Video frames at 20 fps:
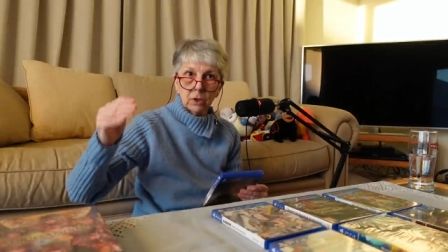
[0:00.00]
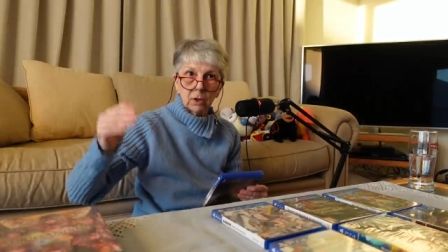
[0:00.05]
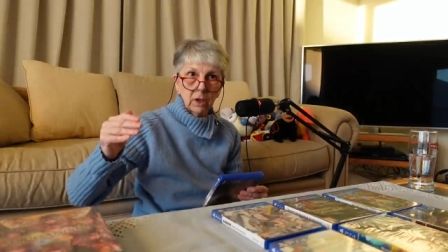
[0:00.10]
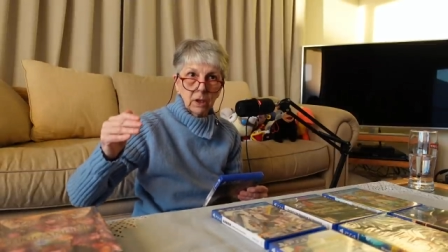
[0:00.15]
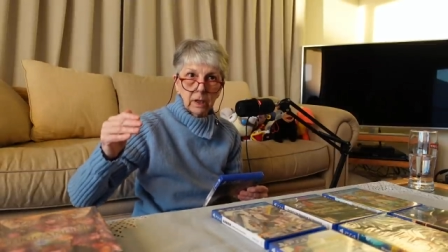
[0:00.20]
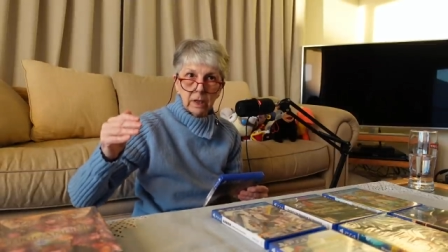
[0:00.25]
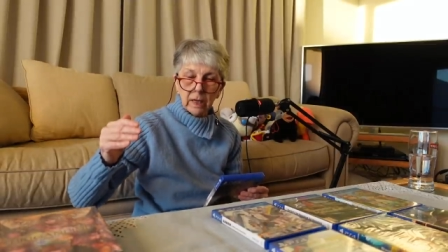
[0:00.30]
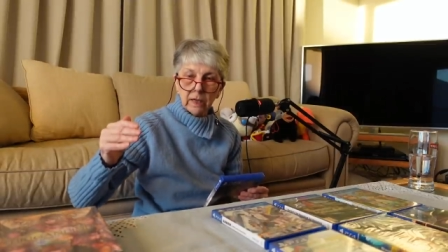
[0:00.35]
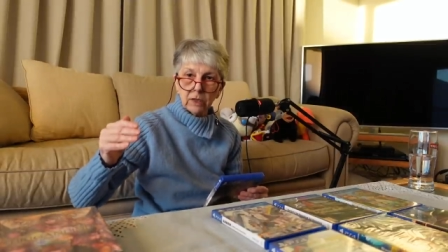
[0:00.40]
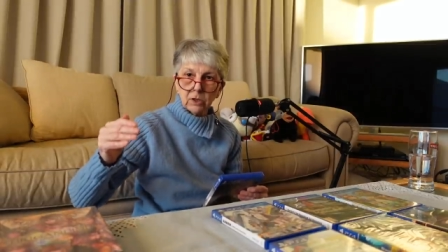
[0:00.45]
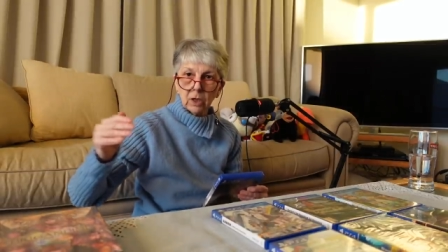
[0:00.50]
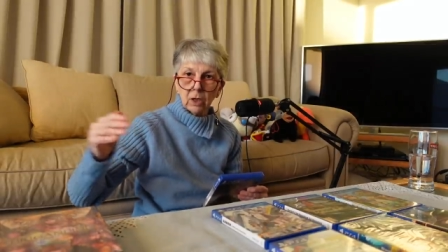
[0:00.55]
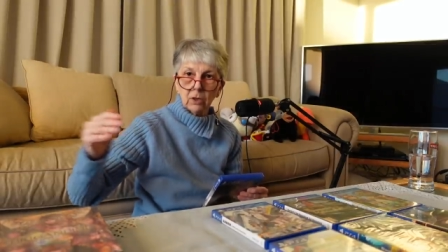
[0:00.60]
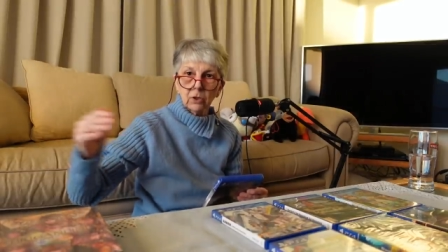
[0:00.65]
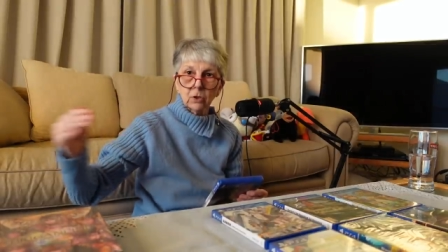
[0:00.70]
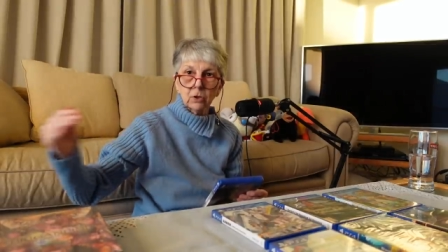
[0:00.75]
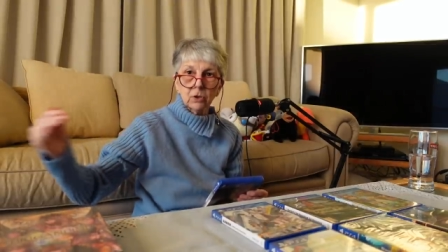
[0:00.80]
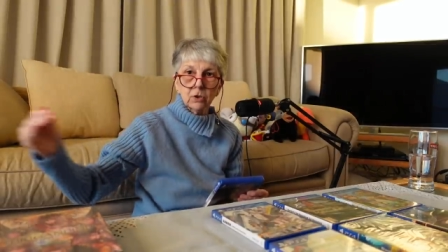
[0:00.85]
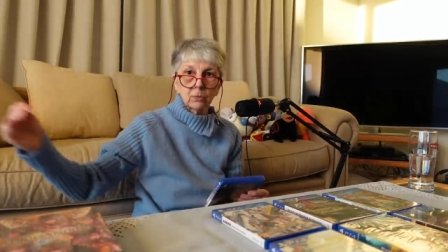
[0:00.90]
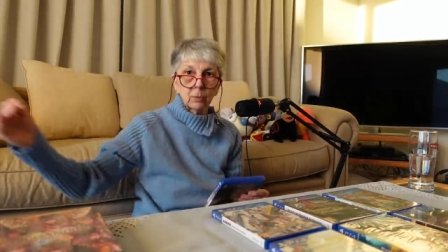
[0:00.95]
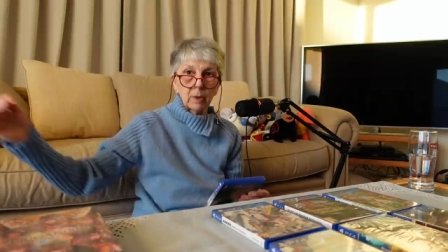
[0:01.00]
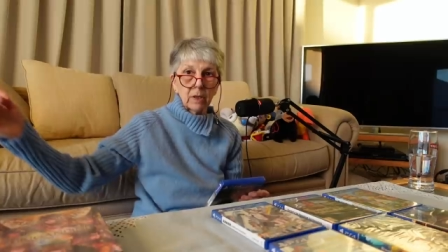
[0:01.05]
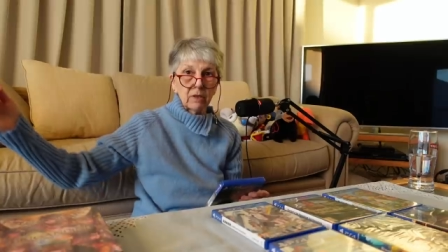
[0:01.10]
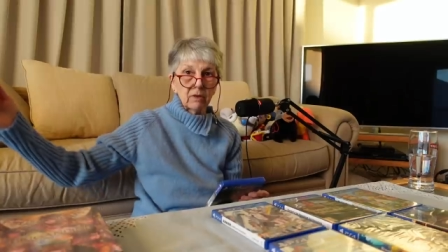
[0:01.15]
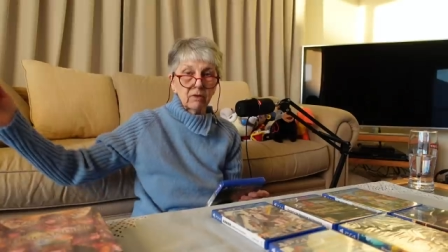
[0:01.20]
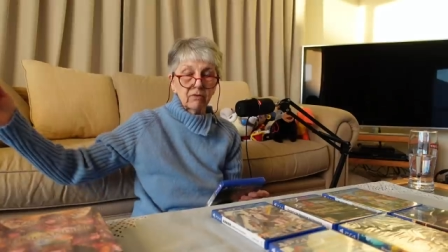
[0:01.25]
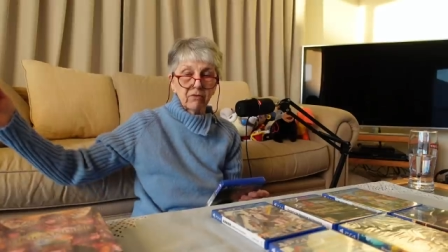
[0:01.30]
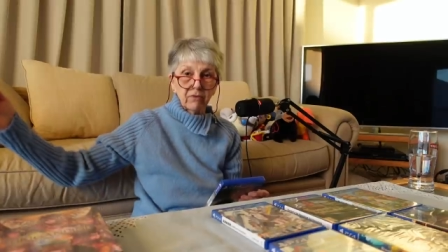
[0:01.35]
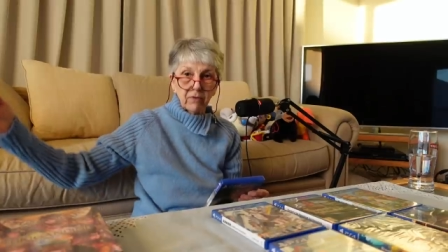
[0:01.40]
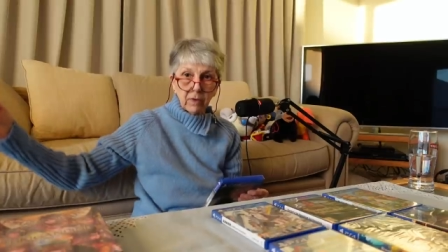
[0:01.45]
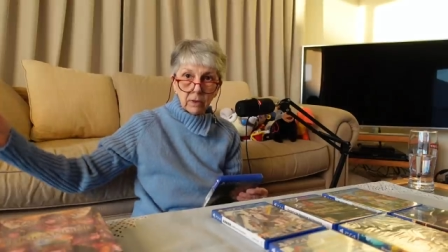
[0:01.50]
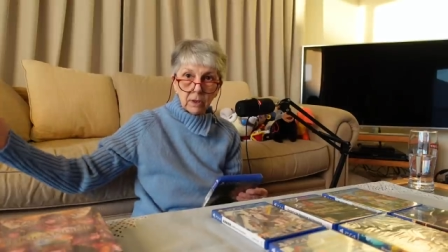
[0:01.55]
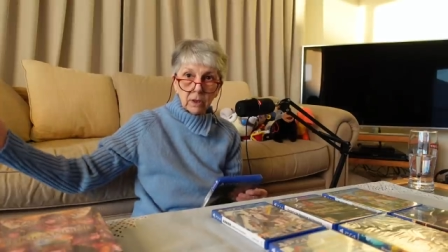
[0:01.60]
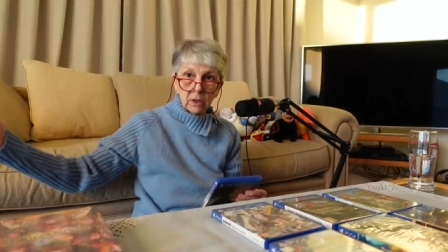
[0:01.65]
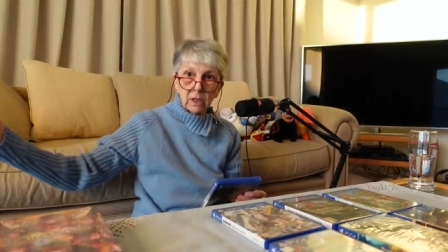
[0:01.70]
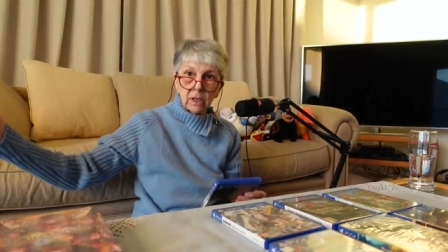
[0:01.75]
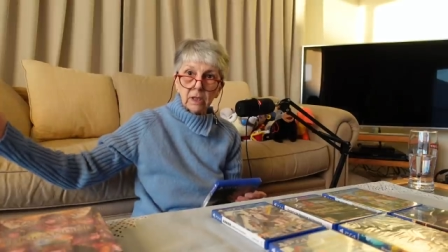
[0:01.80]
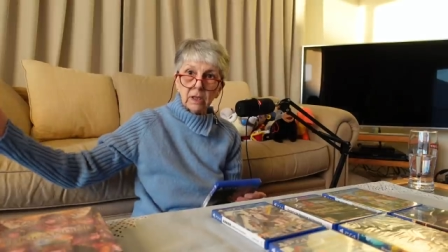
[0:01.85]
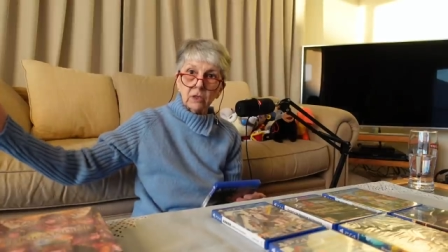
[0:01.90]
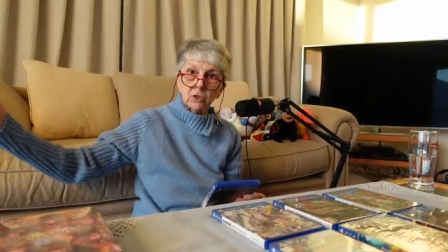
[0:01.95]
early 800s, when the
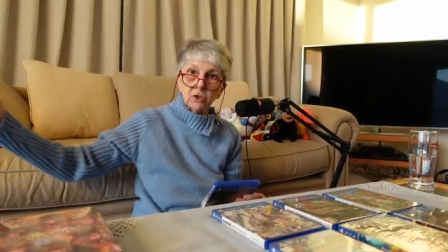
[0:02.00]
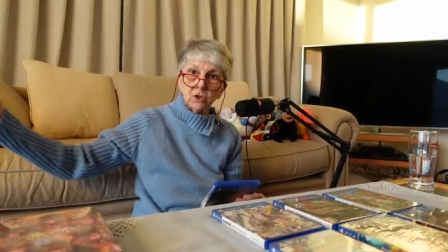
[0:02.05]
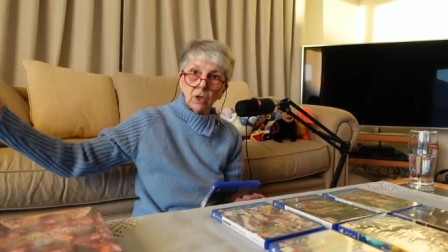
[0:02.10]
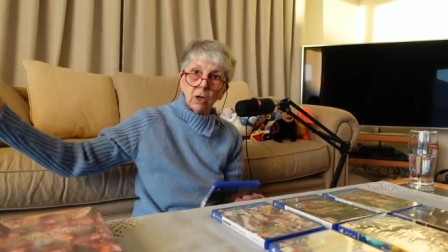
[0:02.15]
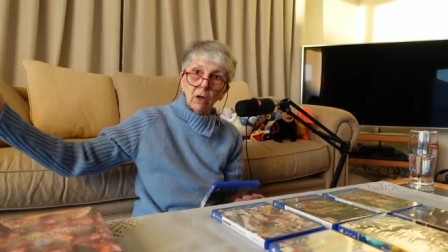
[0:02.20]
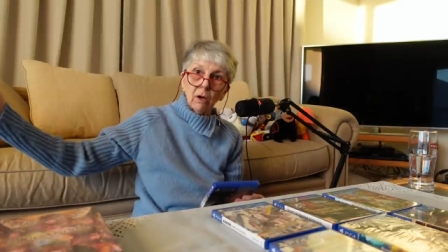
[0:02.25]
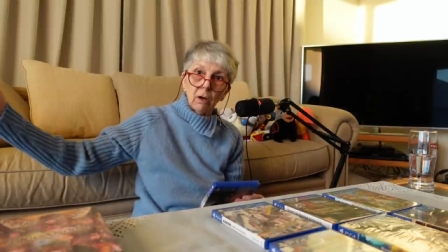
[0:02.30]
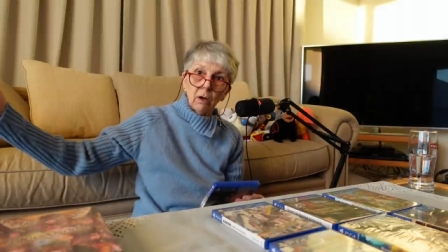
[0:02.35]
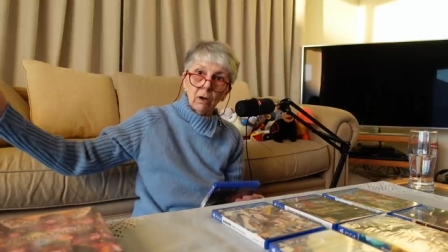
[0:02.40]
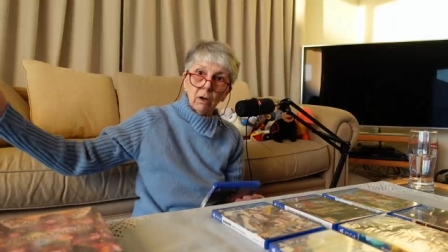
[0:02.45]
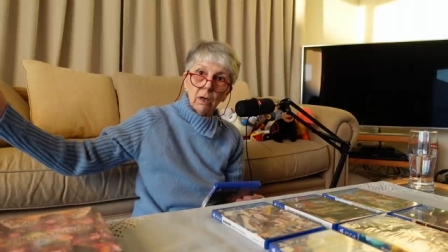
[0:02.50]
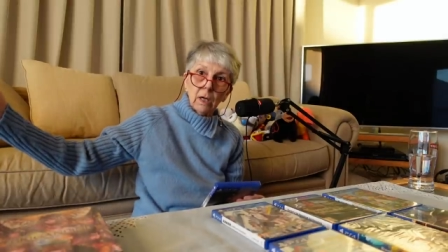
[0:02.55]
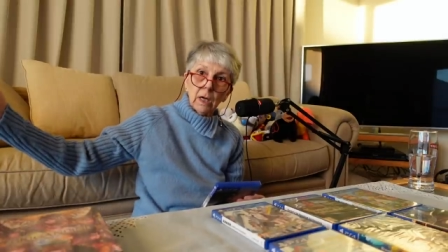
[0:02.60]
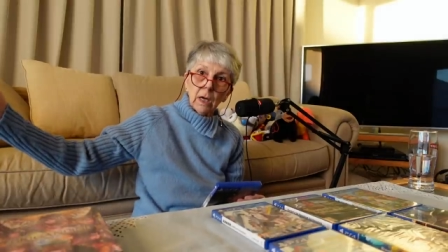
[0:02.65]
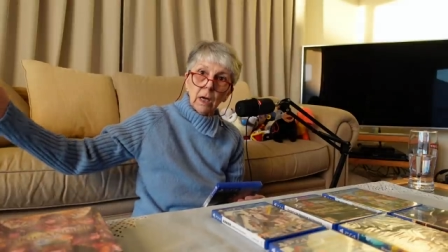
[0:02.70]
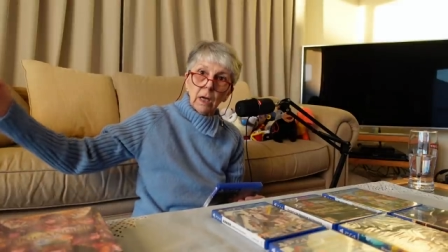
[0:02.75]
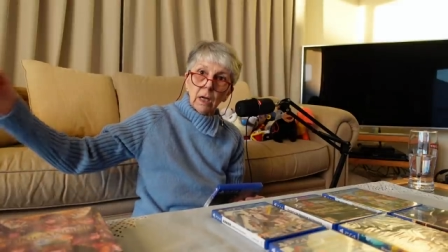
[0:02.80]
Vikings are